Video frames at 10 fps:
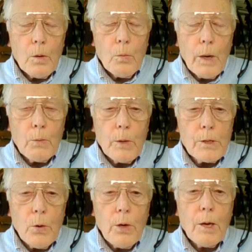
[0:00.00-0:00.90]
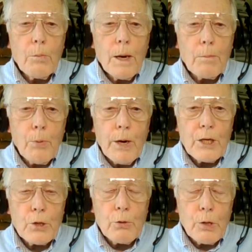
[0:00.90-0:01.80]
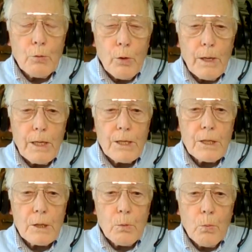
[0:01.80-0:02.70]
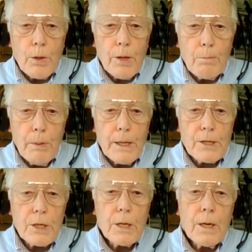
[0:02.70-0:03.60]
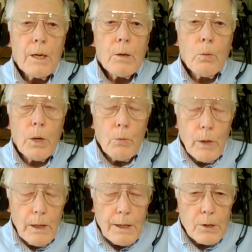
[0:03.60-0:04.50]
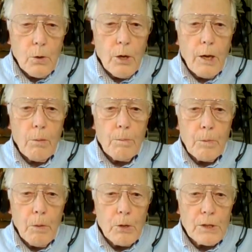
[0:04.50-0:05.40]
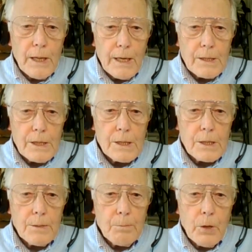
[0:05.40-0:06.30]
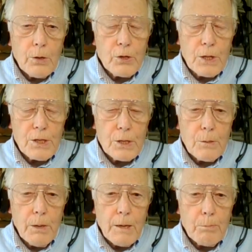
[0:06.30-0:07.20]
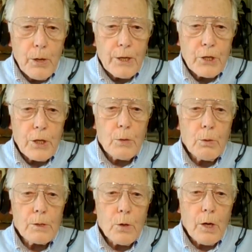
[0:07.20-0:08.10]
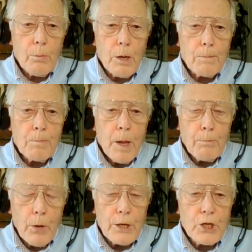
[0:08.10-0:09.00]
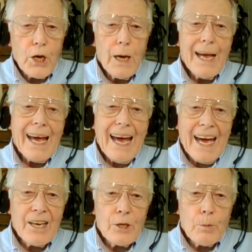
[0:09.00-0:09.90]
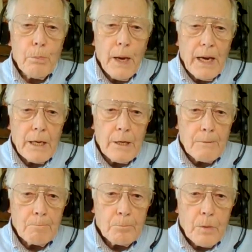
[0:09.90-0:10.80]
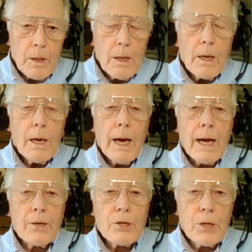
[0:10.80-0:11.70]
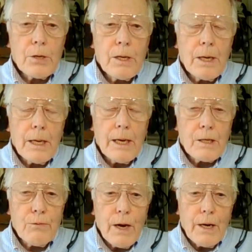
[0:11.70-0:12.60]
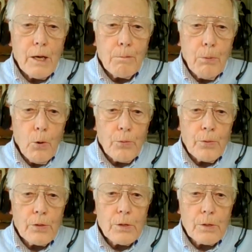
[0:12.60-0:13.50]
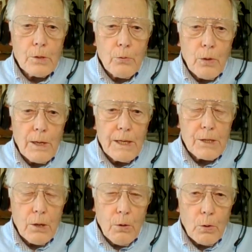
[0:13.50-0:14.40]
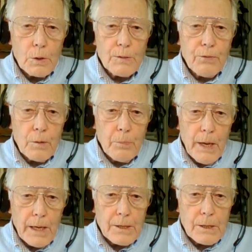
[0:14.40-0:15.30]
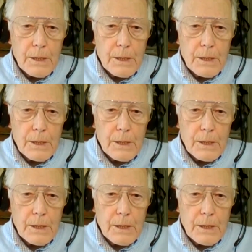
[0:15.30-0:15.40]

we're talking about pressure and release with a bit, we're really talking in most cases not just about pressure, we're talking about pressure and pain. And certainly it's very important to release a horse from that.